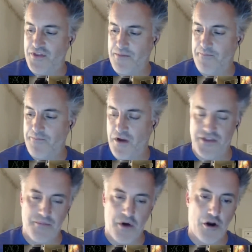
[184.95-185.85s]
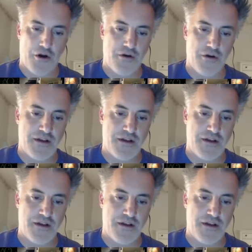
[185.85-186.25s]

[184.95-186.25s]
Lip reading: the bar.